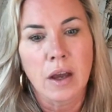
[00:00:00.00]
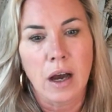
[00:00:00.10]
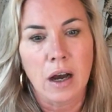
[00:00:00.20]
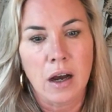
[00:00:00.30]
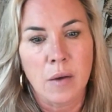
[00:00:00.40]

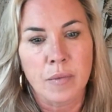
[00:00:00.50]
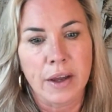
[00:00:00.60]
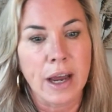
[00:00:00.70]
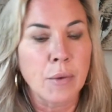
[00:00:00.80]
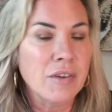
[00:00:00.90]

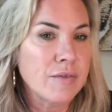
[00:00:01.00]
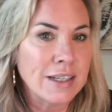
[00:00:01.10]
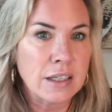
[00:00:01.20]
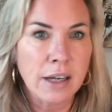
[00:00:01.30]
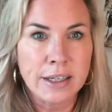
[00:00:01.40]
Again, we've
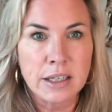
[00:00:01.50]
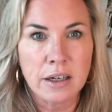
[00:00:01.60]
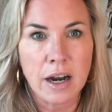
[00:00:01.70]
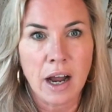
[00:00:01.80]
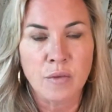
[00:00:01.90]
invested
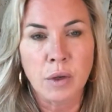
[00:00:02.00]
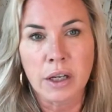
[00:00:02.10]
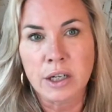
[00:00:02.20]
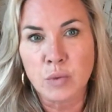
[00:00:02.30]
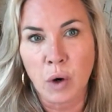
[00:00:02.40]
$19.5
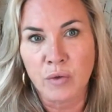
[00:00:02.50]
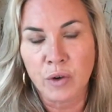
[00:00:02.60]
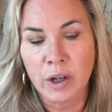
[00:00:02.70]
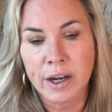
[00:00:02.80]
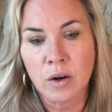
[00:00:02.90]
million into the
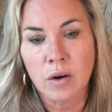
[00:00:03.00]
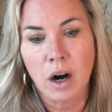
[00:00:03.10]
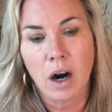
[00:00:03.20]
portfolio.